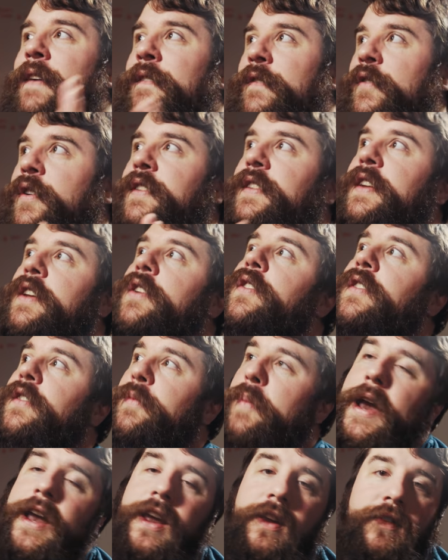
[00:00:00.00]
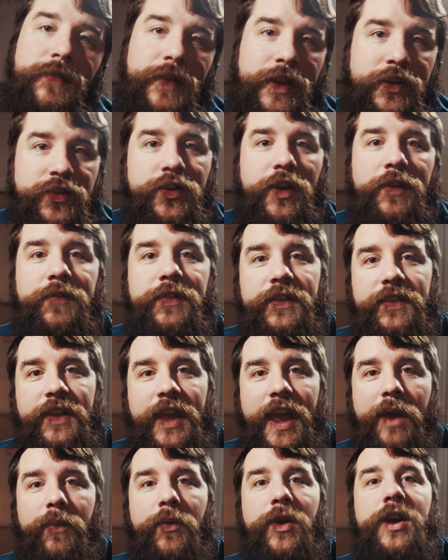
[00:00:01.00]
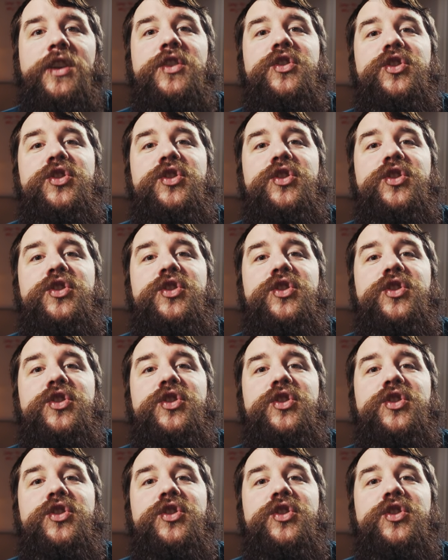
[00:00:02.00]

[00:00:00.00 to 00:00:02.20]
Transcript: every single spec and feature of this camera,